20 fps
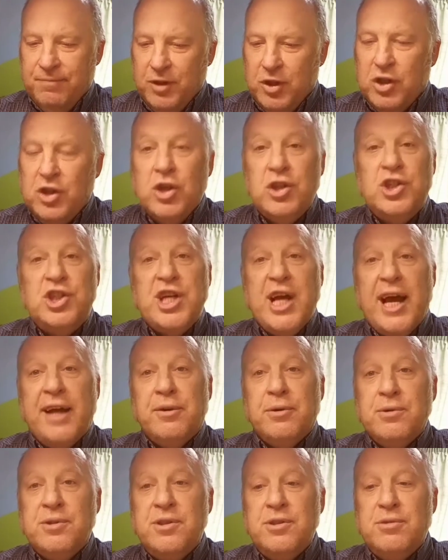Good
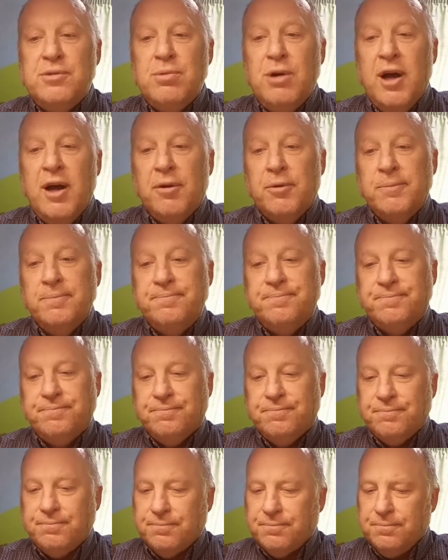channels as well.
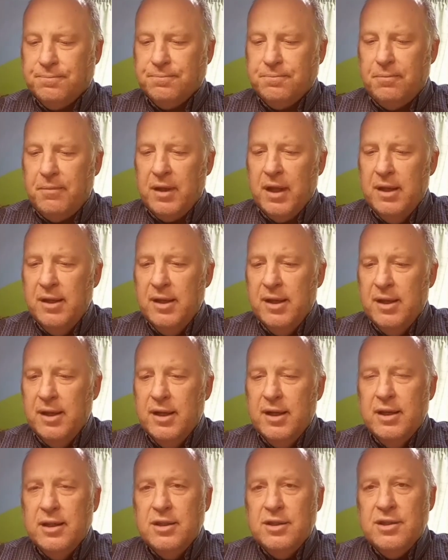
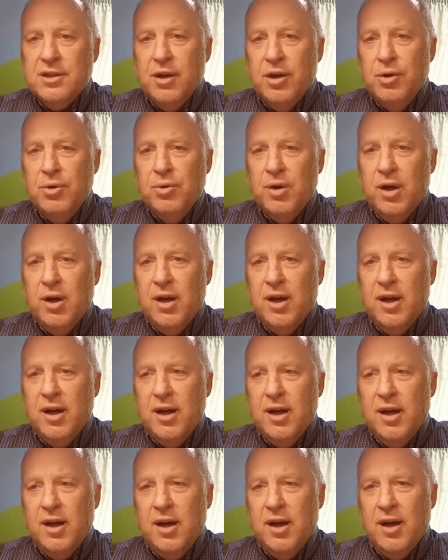So
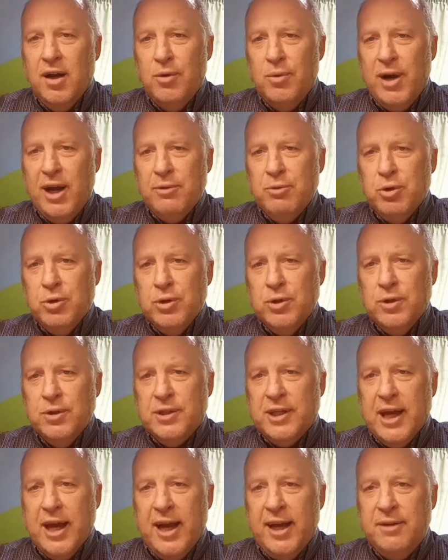I rang
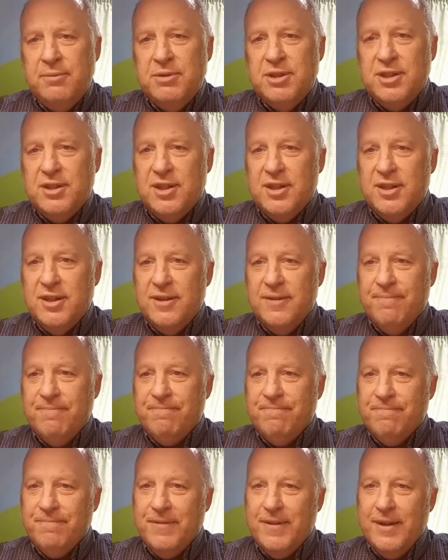Warlord Games.
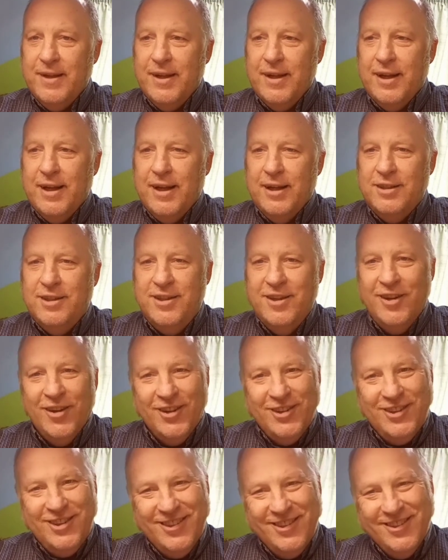
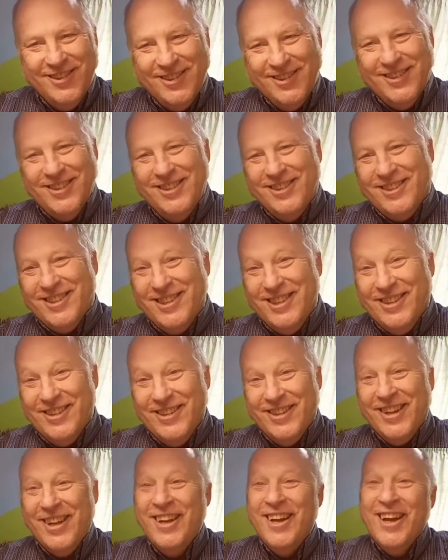I don't
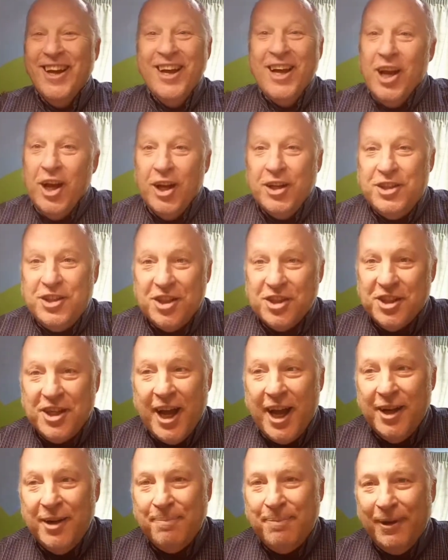know, just
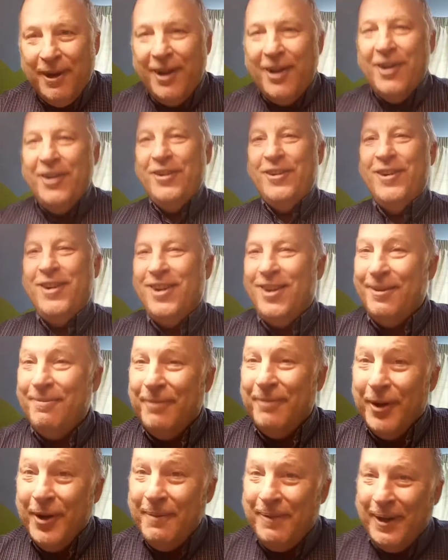out of the blue. I
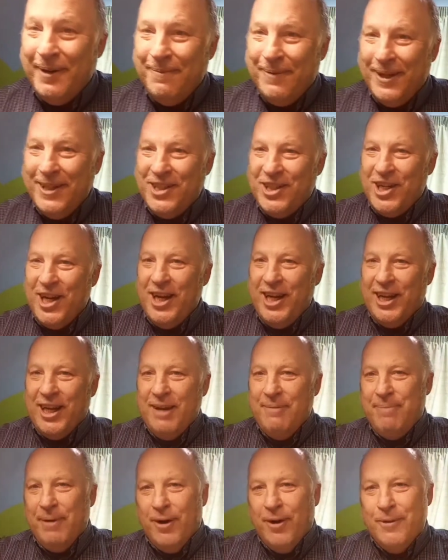might have been a bit
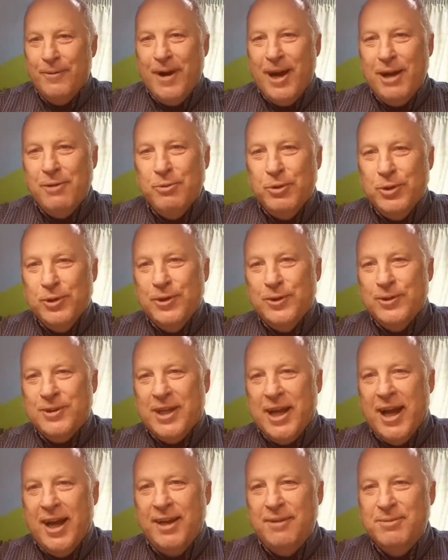cheeky, but I rang Warlord
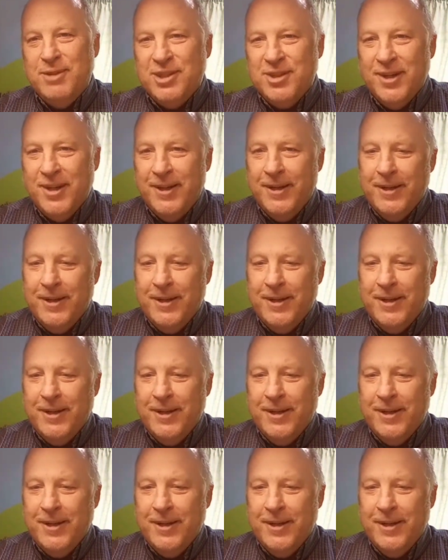Games